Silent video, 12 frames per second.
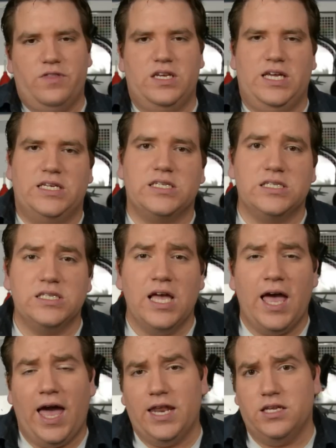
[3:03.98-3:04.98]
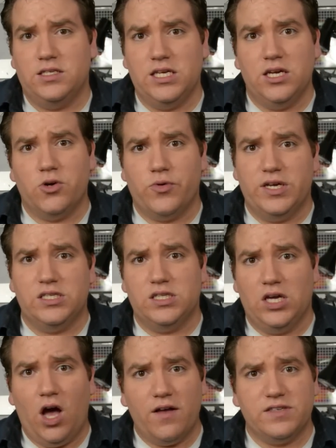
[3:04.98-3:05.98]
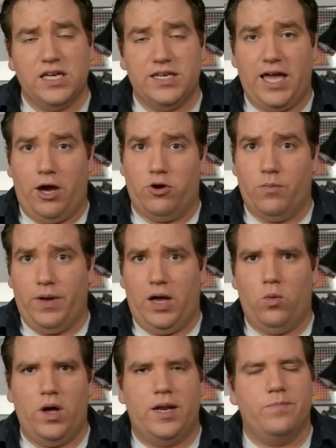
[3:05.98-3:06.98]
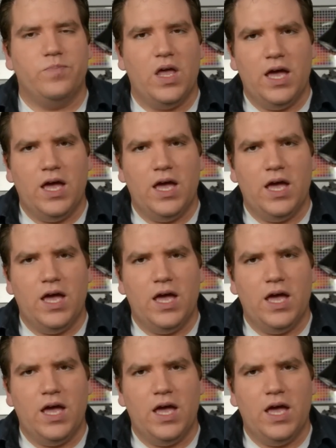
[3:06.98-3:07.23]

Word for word: of the discs, and decrease the offset counter by one.